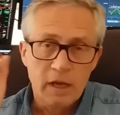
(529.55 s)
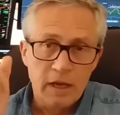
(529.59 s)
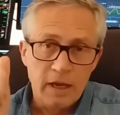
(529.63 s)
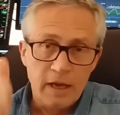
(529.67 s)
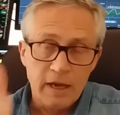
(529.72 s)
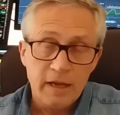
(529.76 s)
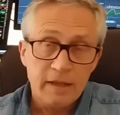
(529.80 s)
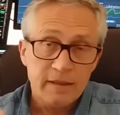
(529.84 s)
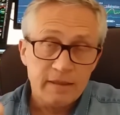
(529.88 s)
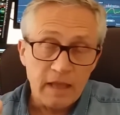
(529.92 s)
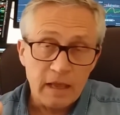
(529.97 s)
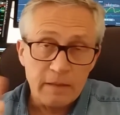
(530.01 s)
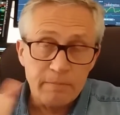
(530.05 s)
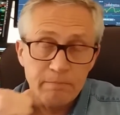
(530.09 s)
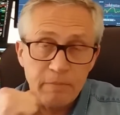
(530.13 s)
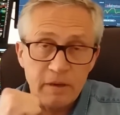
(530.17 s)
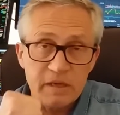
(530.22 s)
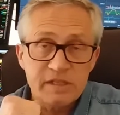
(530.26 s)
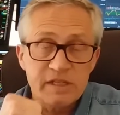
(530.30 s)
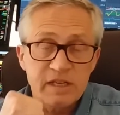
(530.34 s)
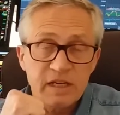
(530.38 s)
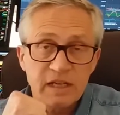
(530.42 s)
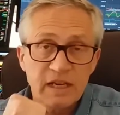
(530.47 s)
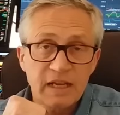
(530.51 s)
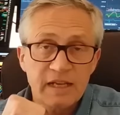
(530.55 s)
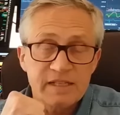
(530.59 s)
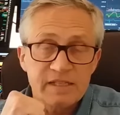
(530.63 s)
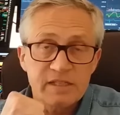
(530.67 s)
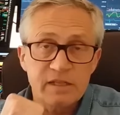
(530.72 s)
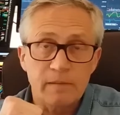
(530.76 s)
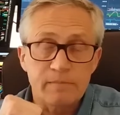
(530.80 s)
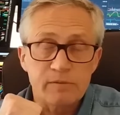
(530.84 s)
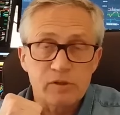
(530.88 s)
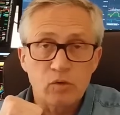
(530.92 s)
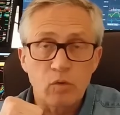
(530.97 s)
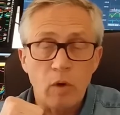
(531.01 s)
Hit that basically
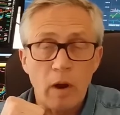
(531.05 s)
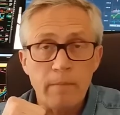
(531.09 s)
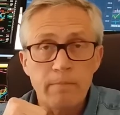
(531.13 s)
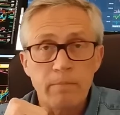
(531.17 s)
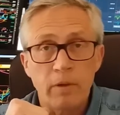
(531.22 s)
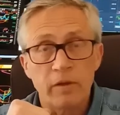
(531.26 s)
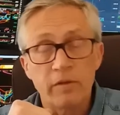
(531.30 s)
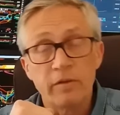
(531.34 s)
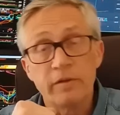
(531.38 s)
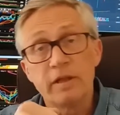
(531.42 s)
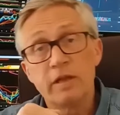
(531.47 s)
subscribe button.